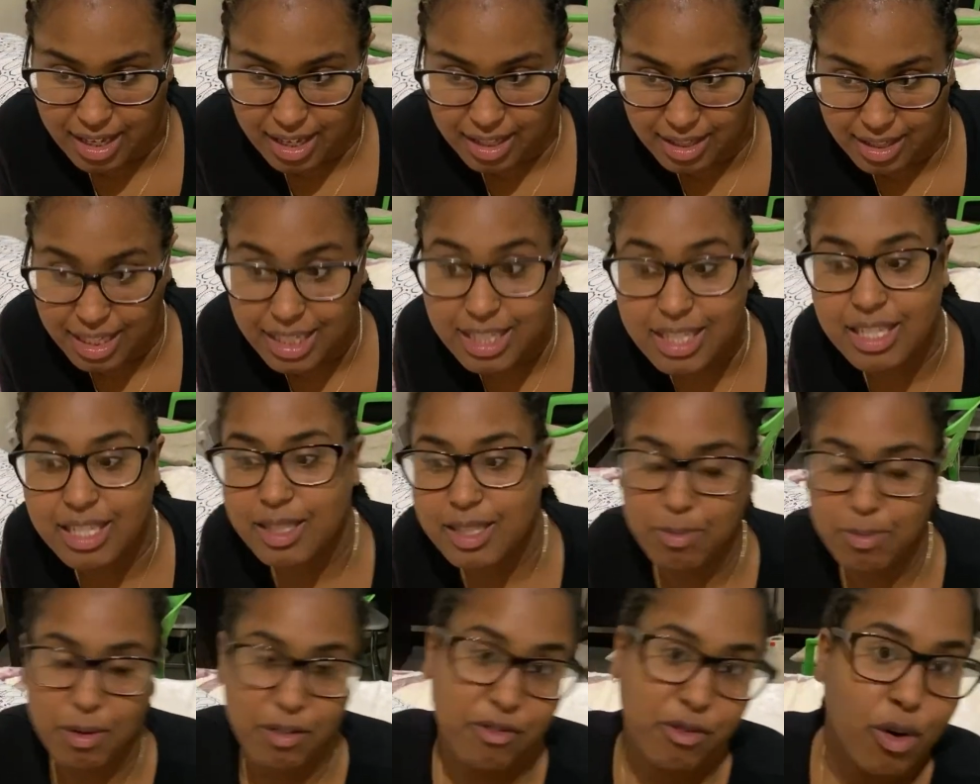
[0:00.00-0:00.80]
This
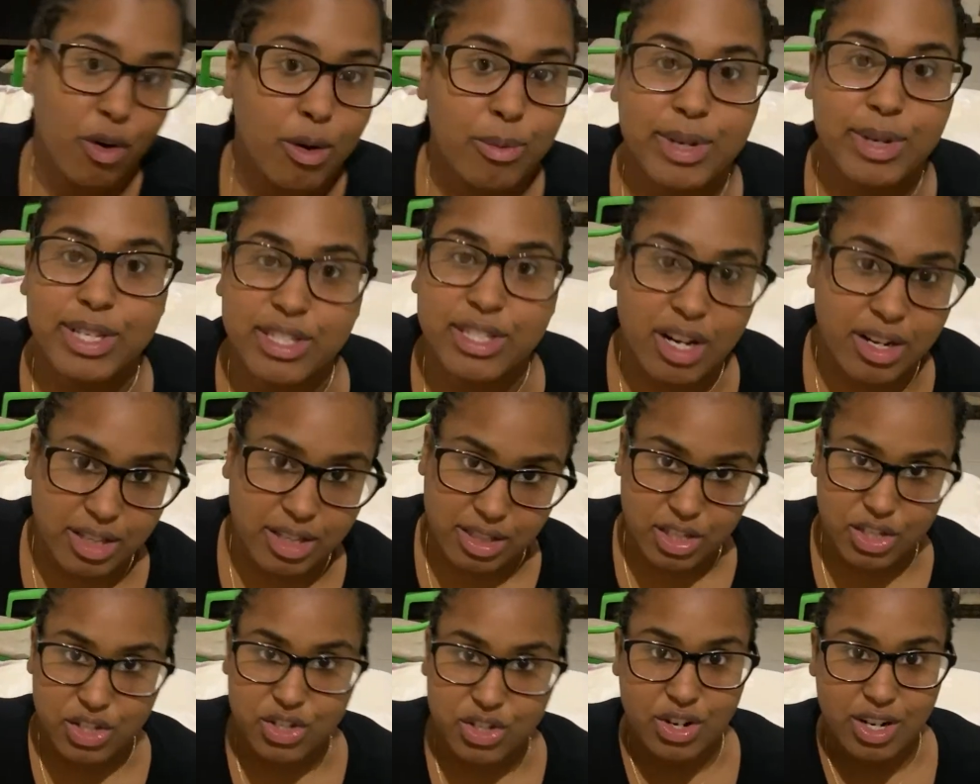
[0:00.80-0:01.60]
is before we started
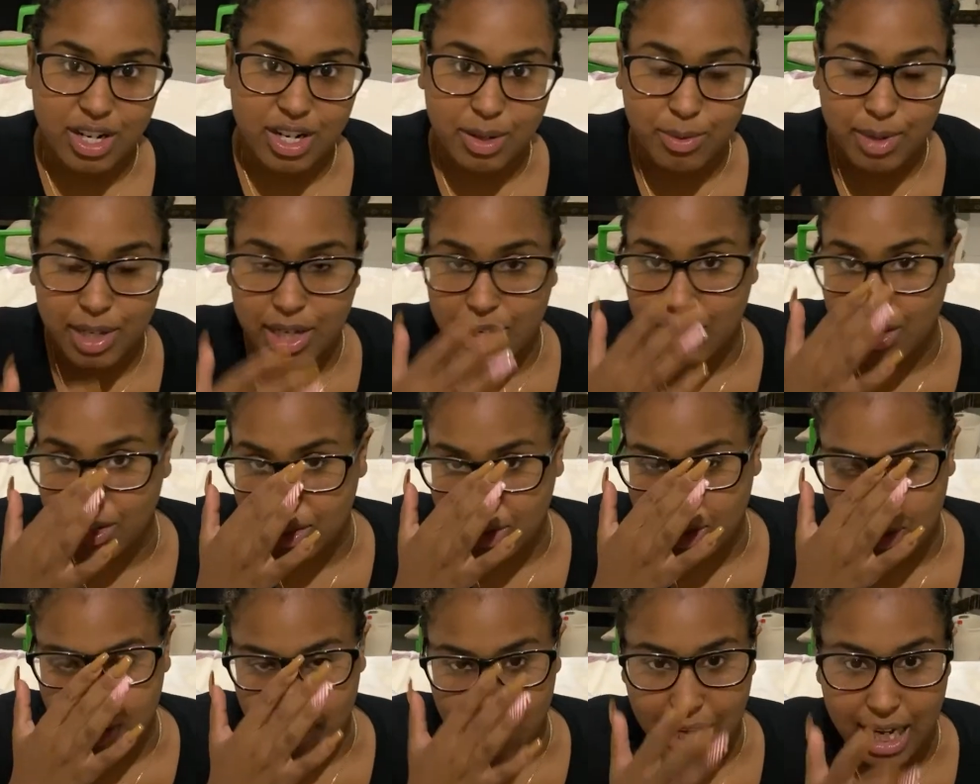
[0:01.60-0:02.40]
this journey, we
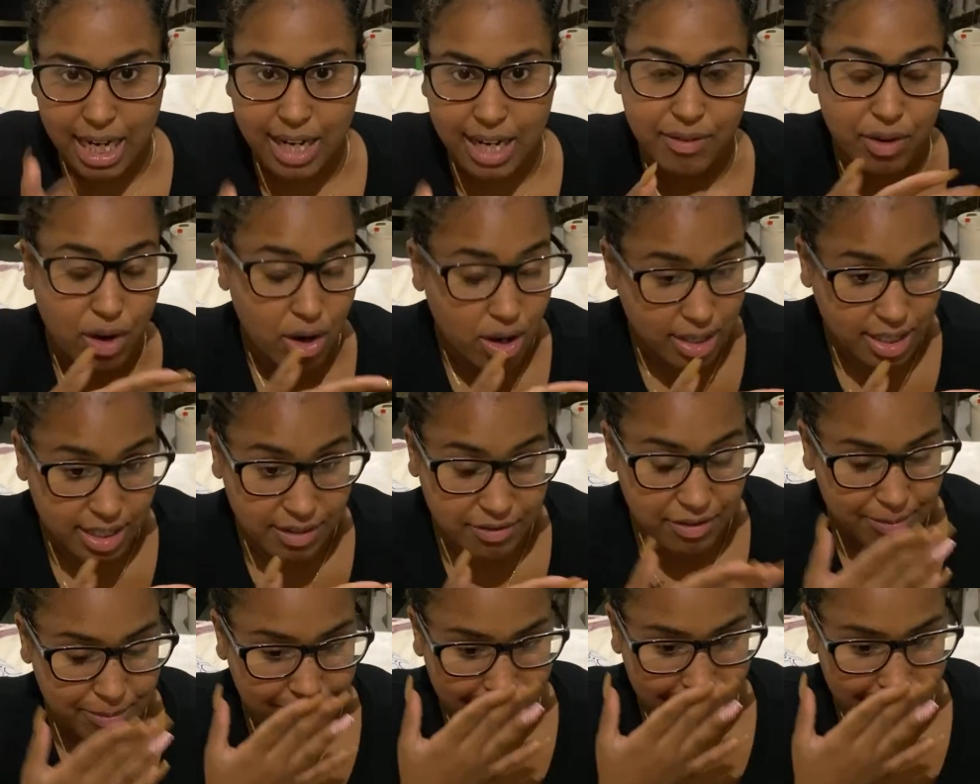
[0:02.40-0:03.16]
also have gone different